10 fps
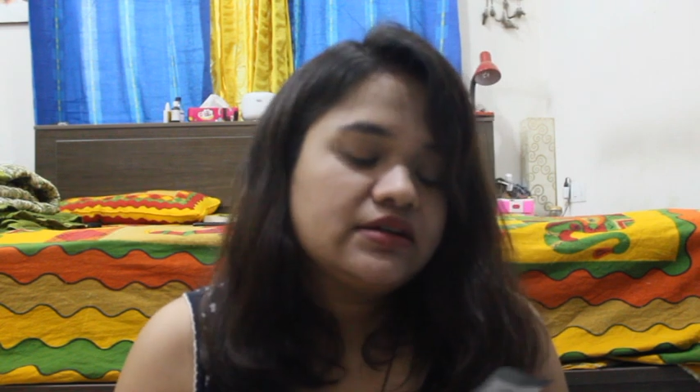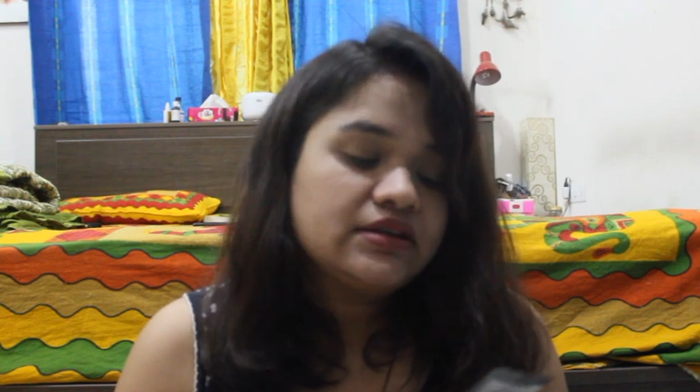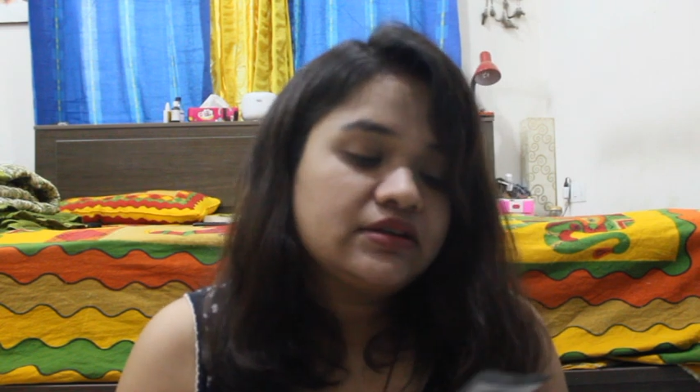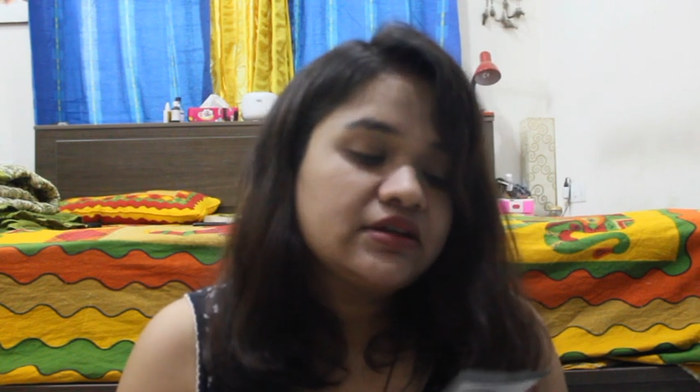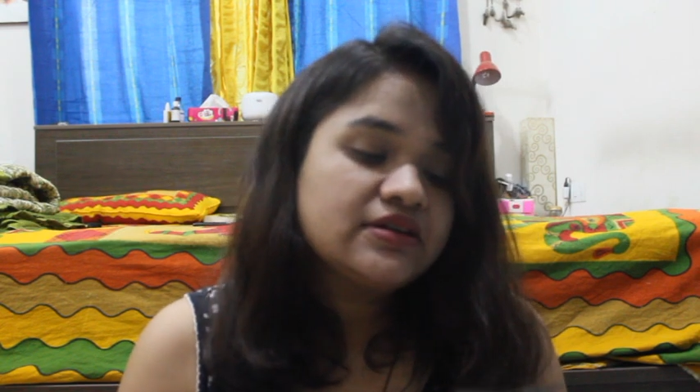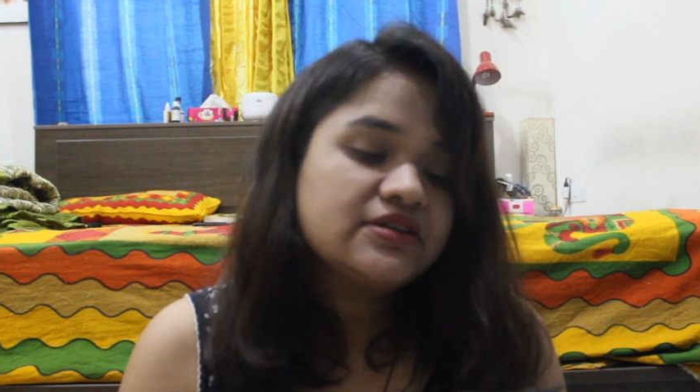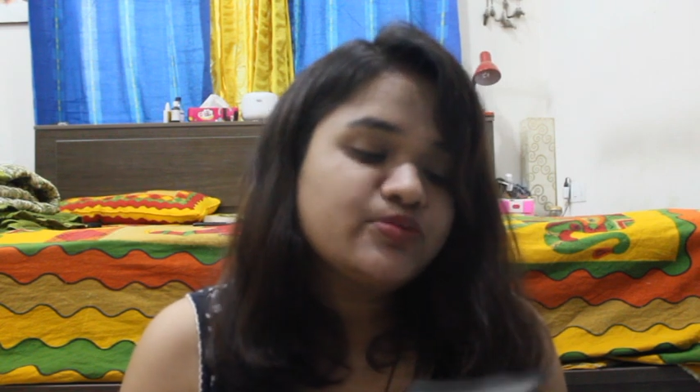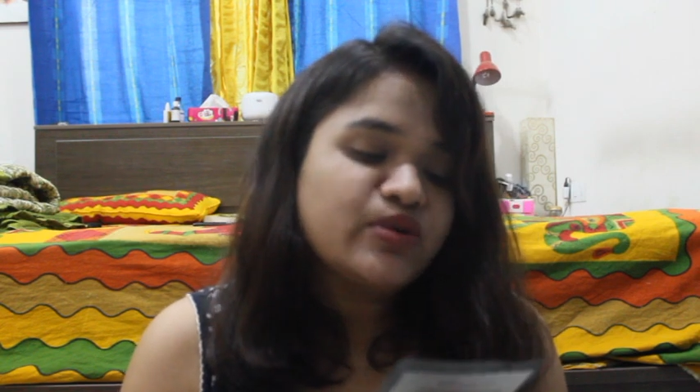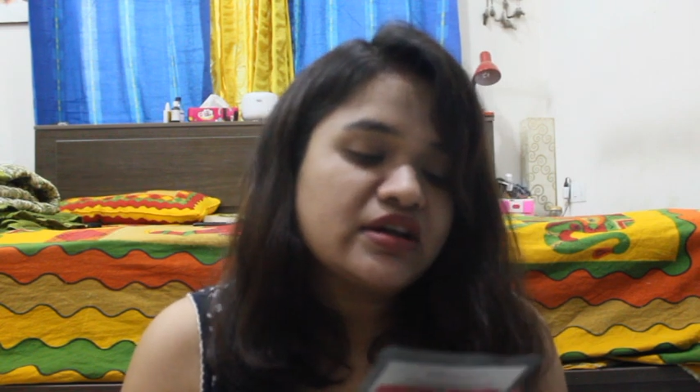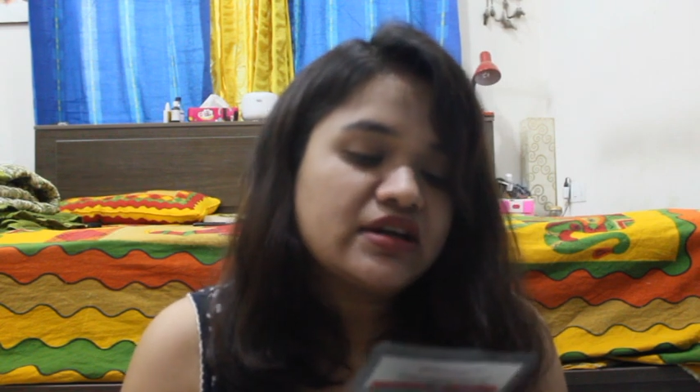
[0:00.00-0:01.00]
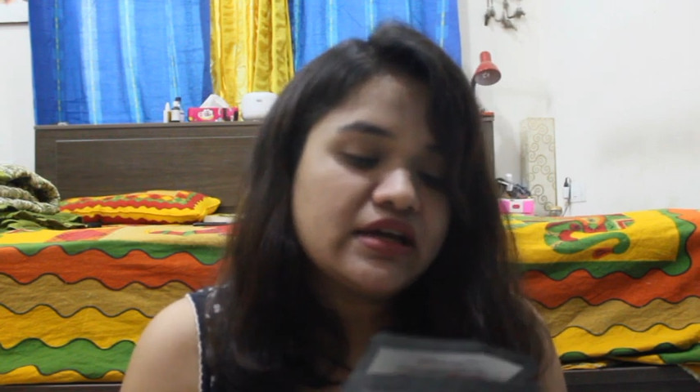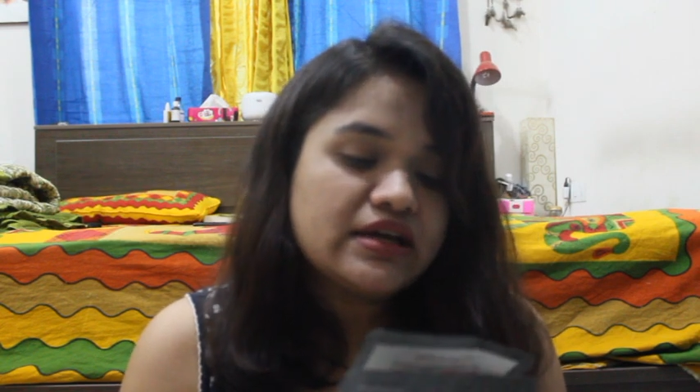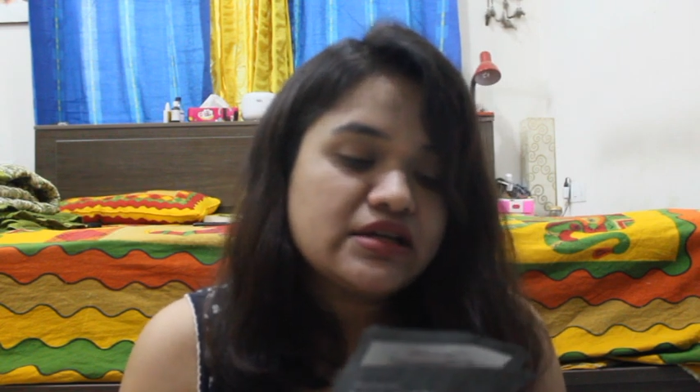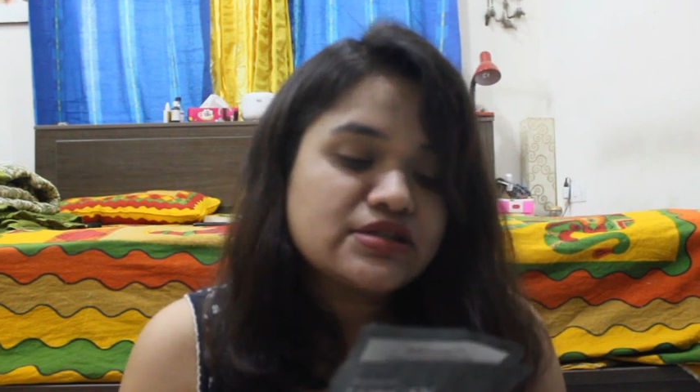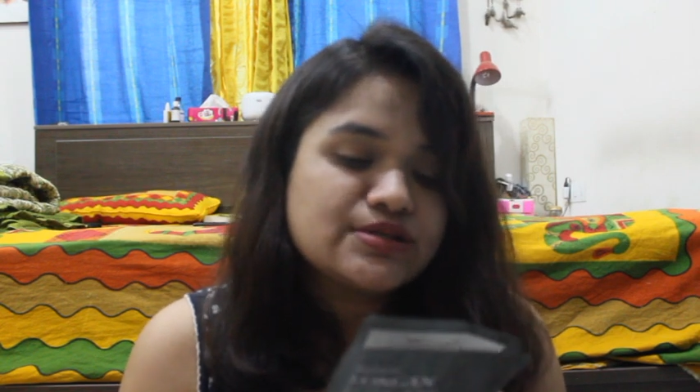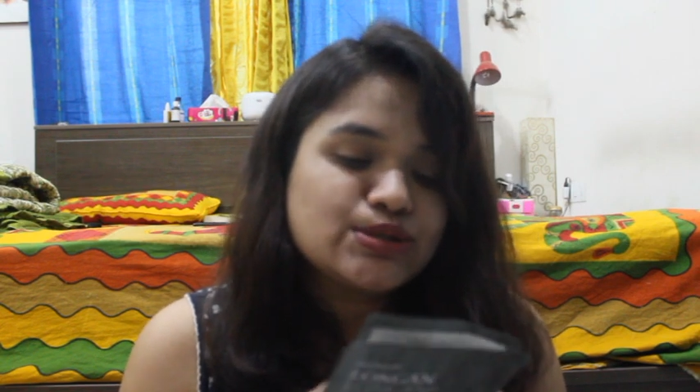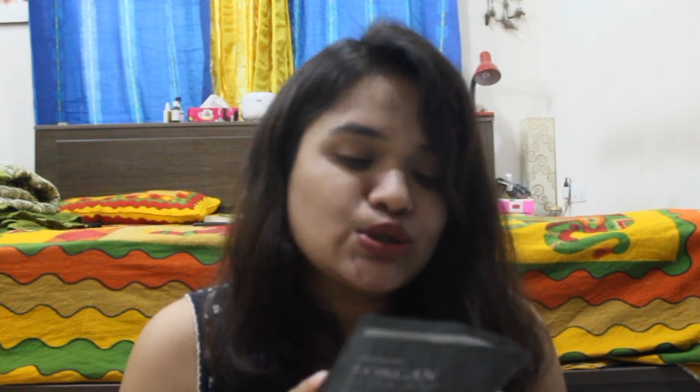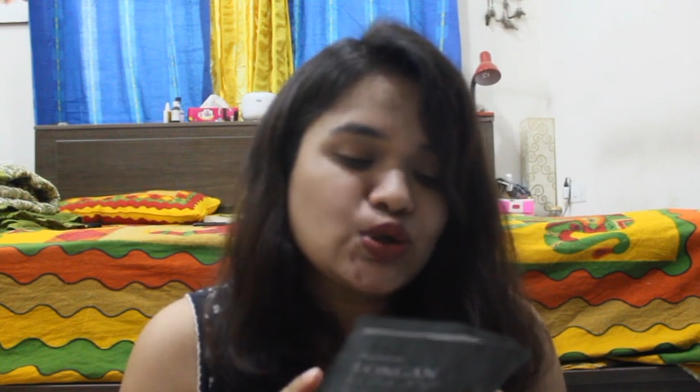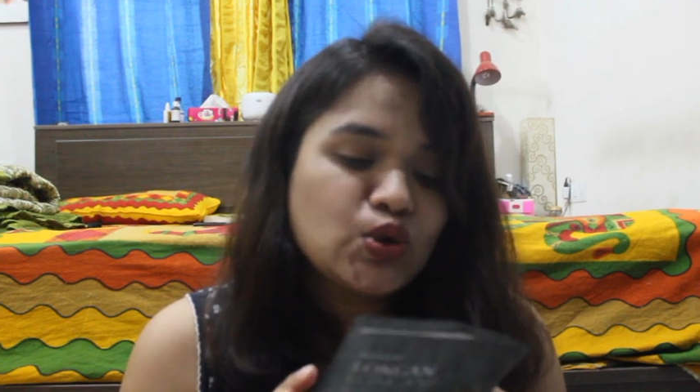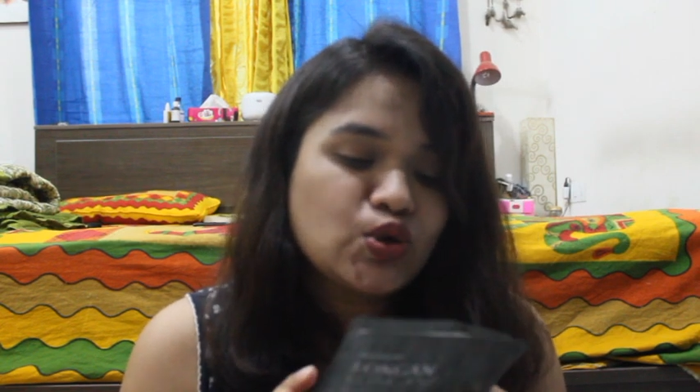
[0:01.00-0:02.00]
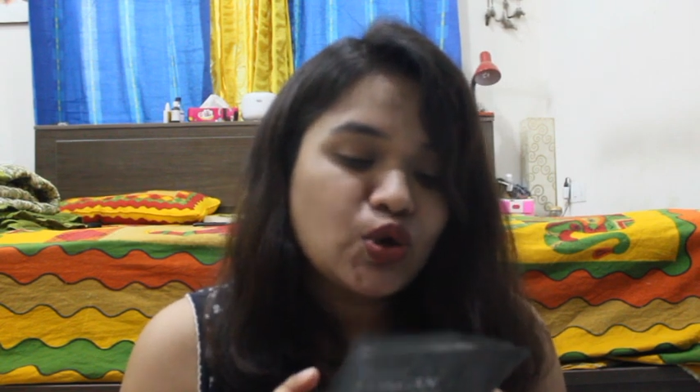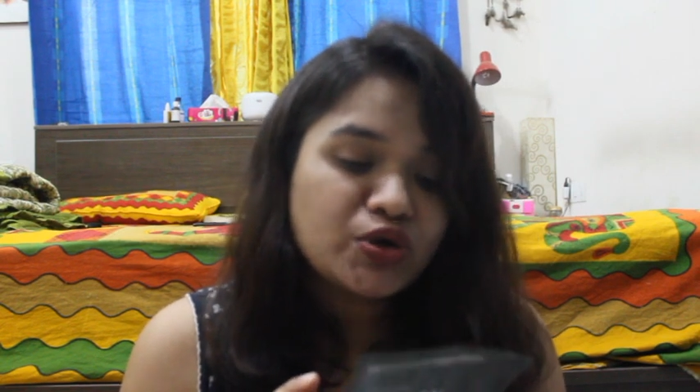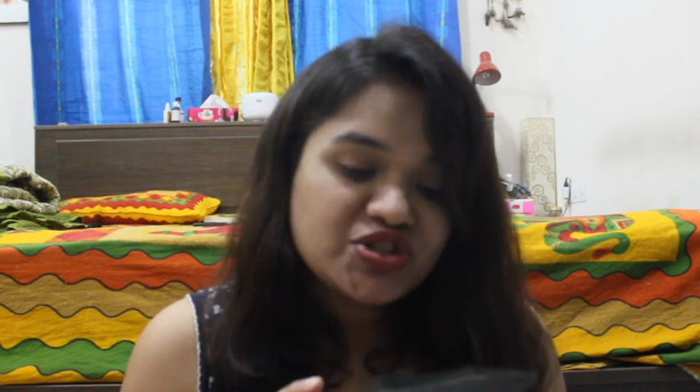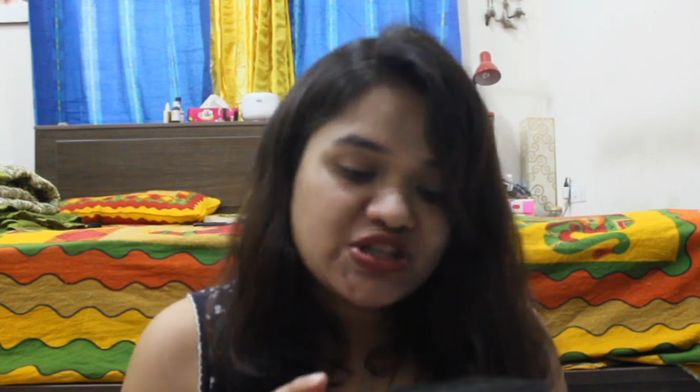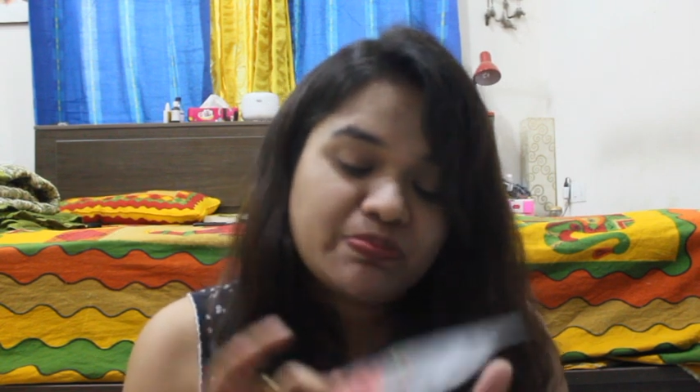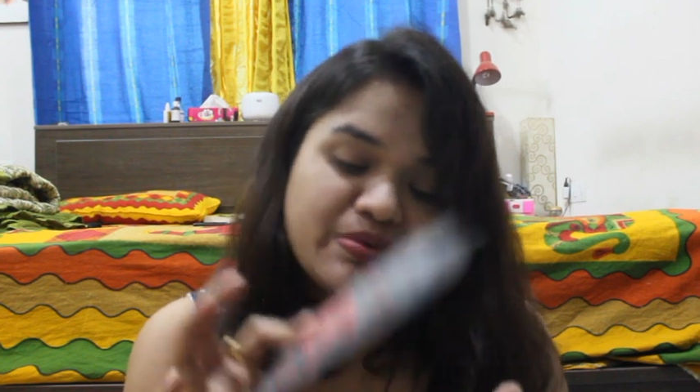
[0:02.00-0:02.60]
The third one is goji